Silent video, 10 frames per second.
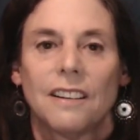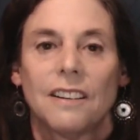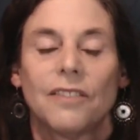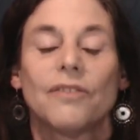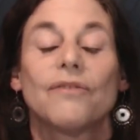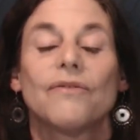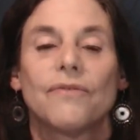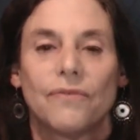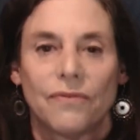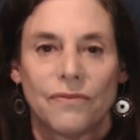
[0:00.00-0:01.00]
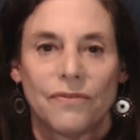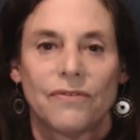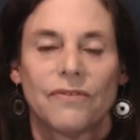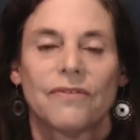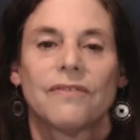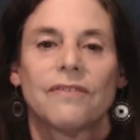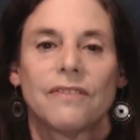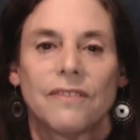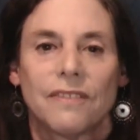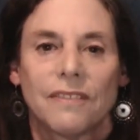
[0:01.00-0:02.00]

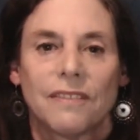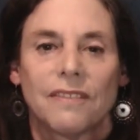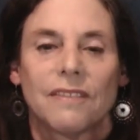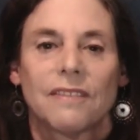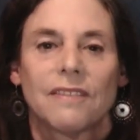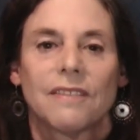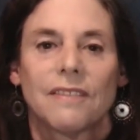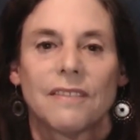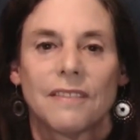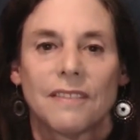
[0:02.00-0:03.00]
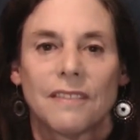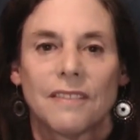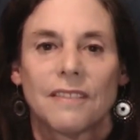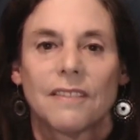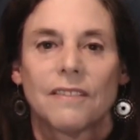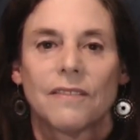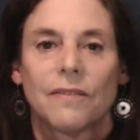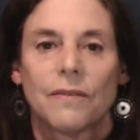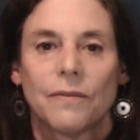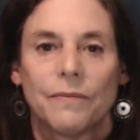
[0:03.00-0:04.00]

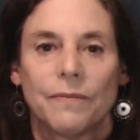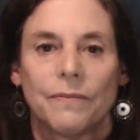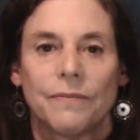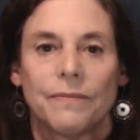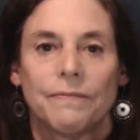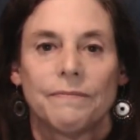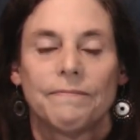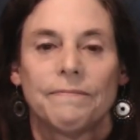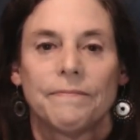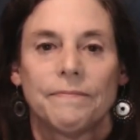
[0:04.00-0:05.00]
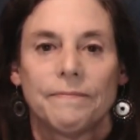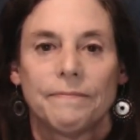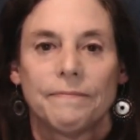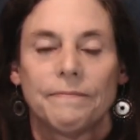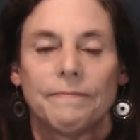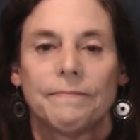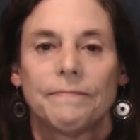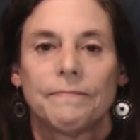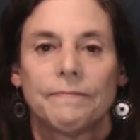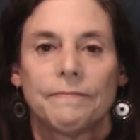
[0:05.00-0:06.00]

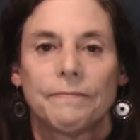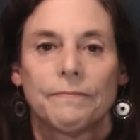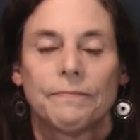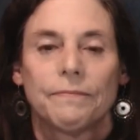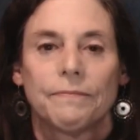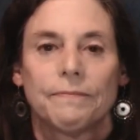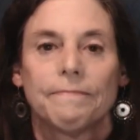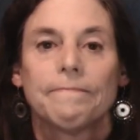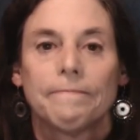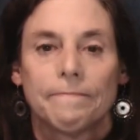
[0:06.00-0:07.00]
[no speech]